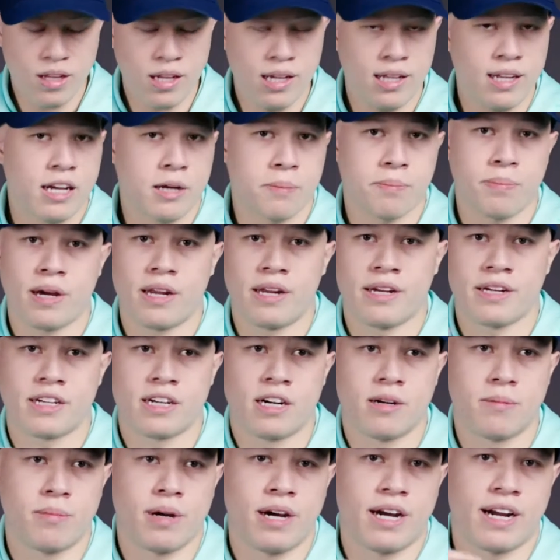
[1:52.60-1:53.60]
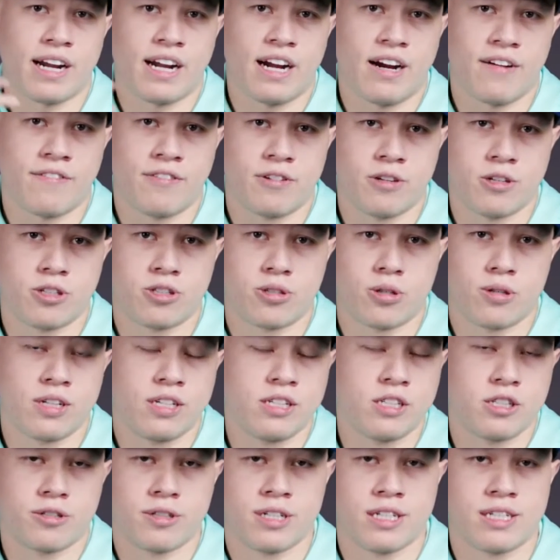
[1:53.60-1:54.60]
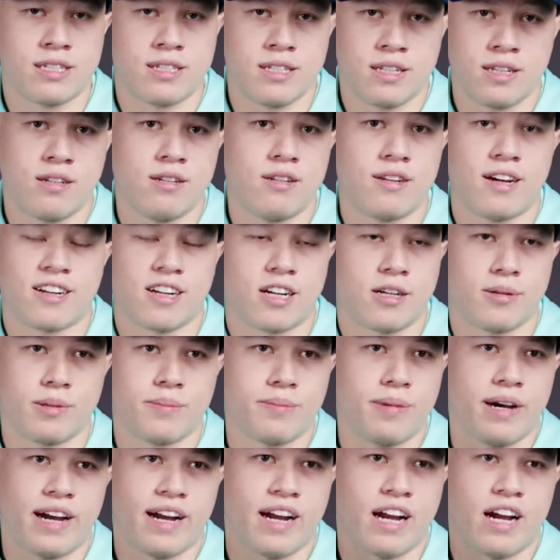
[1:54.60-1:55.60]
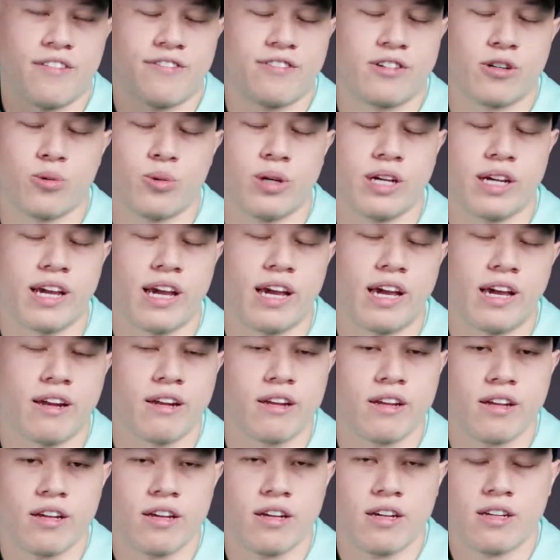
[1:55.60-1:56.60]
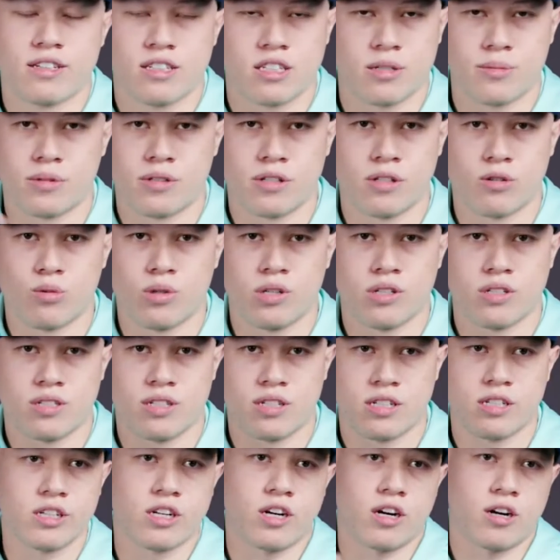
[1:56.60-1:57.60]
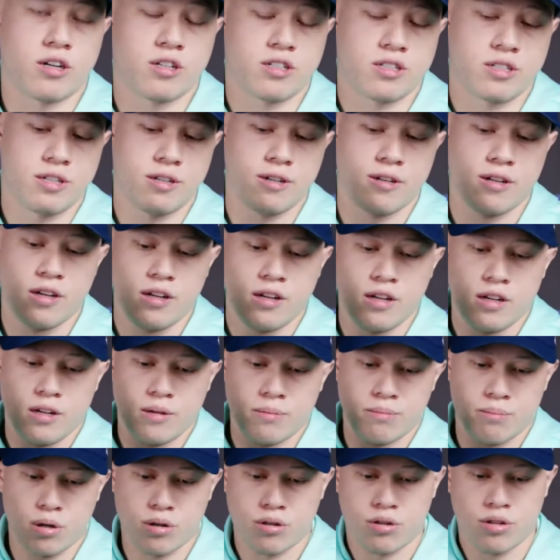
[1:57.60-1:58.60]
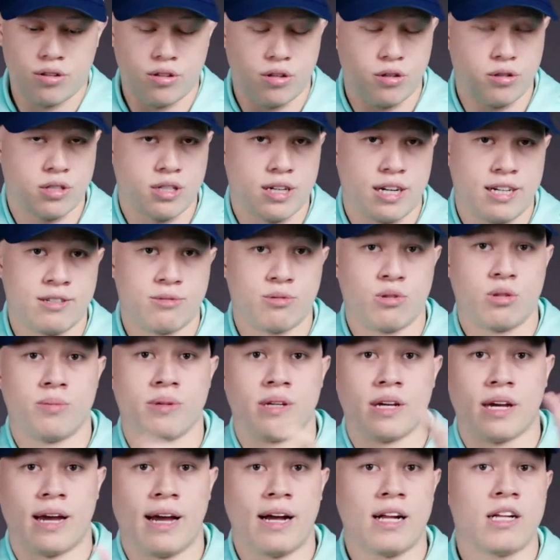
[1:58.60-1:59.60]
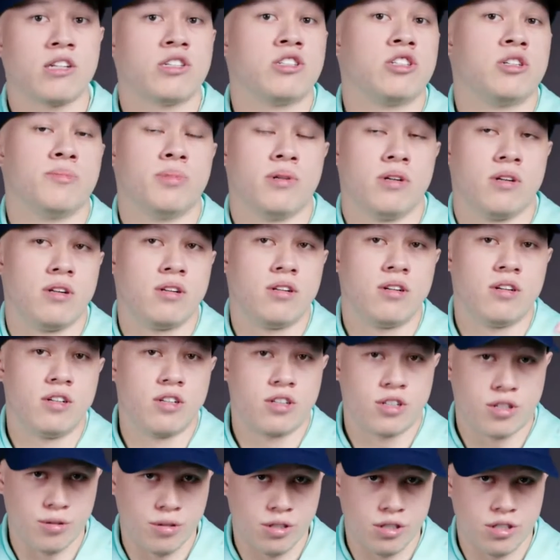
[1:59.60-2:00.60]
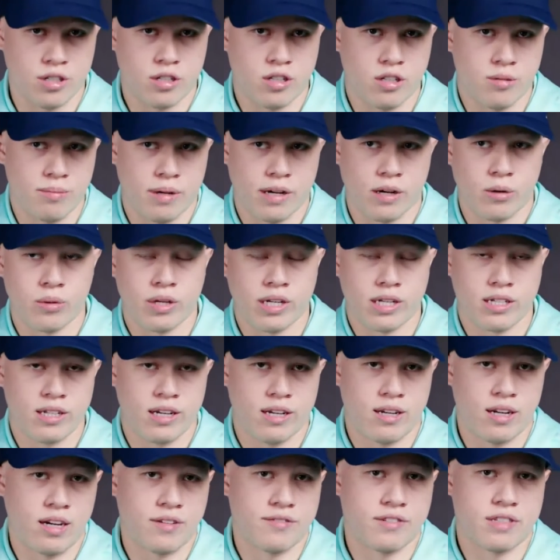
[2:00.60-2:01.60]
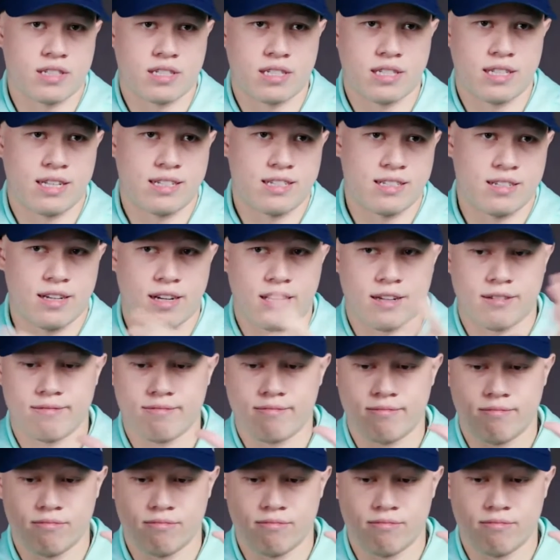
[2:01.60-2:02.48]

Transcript: like Penny come back after a short injury stint, not coming back after week 8. Similar to Wilson and Carson, both of those guys will be eligible to return by week 10. Obviously, that's not